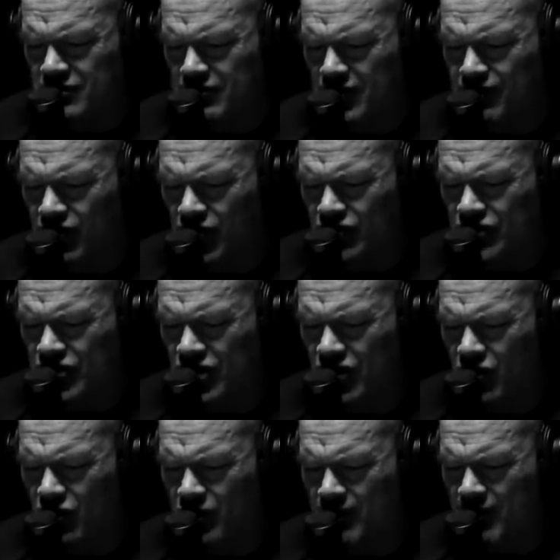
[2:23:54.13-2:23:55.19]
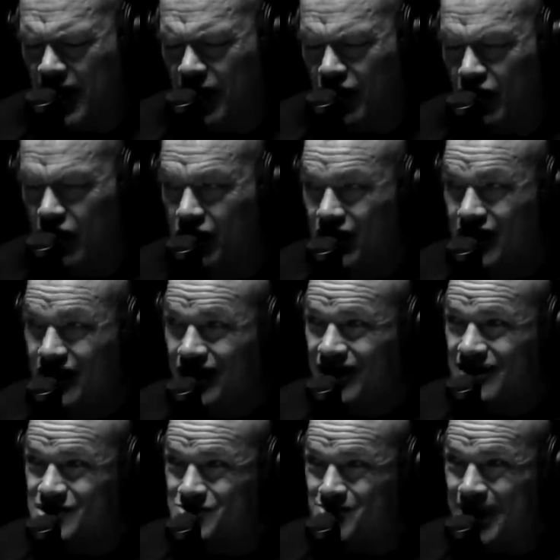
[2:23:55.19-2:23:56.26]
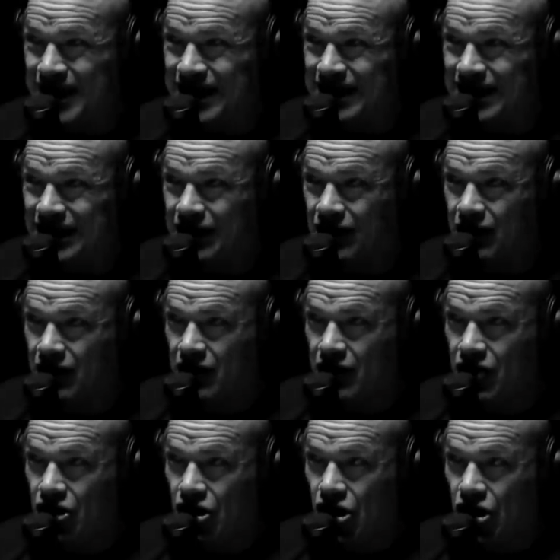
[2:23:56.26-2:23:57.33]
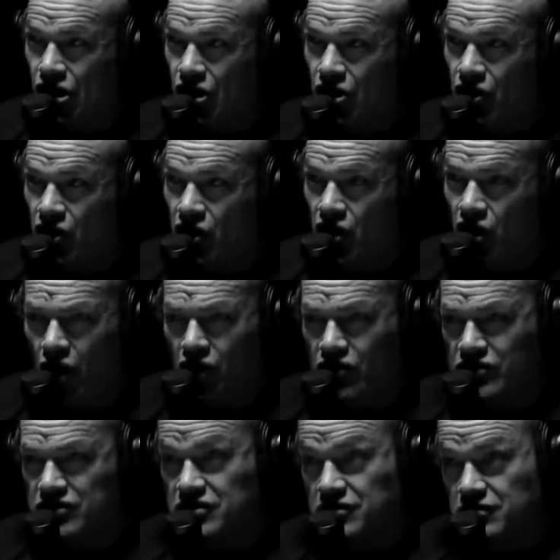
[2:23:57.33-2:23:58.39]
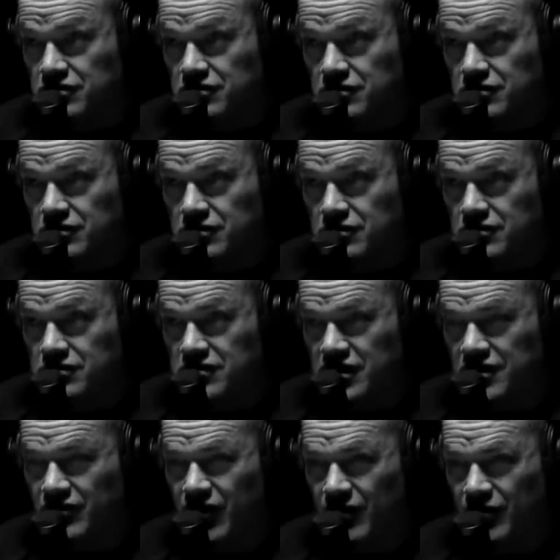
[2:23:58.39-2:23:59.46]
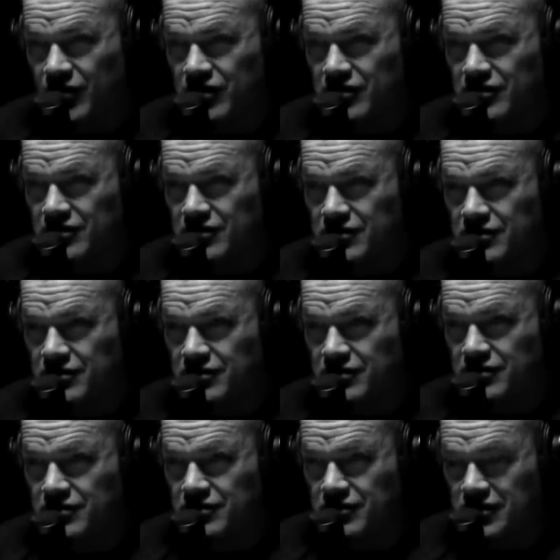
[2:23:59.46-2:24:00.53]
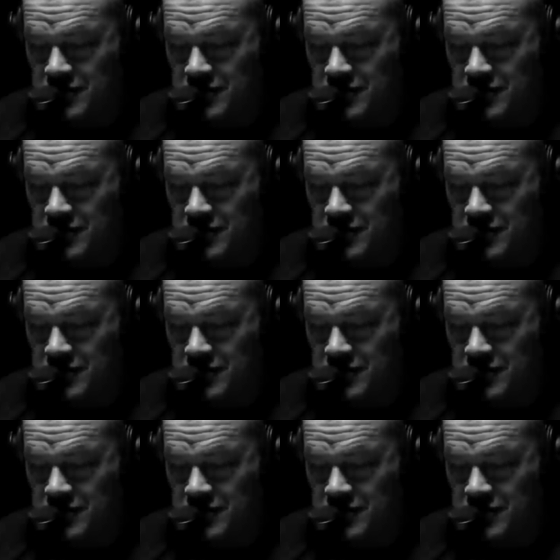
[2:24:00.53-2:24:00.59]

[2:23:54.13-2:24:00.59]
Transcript: My brother Dakota Meyer is making art is that the right word? Yes, it is. Correct.